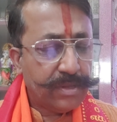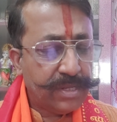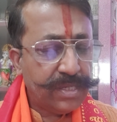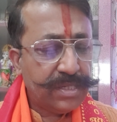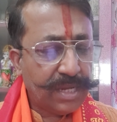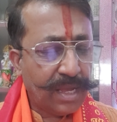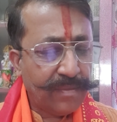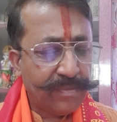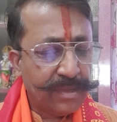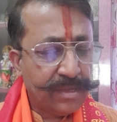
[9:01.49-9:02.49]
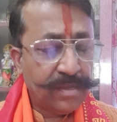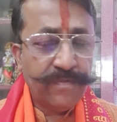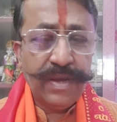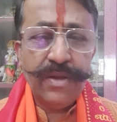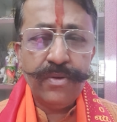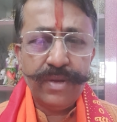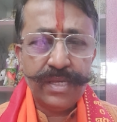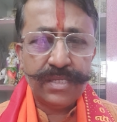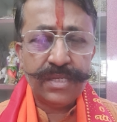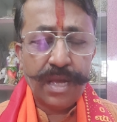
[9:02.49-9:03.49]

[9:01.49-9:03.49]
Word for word: This time the video is